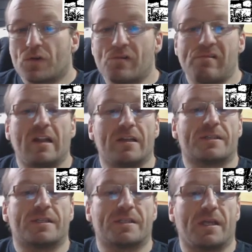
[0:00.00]

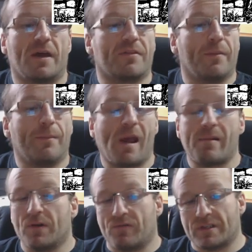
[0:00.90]
Grellus, the
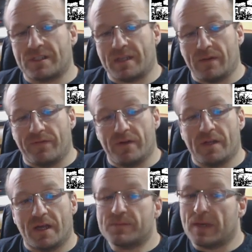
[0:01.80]
Baron of Restenford,
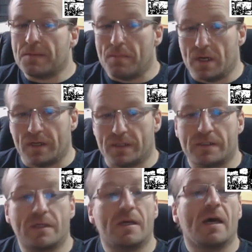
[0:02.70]
has been murdered.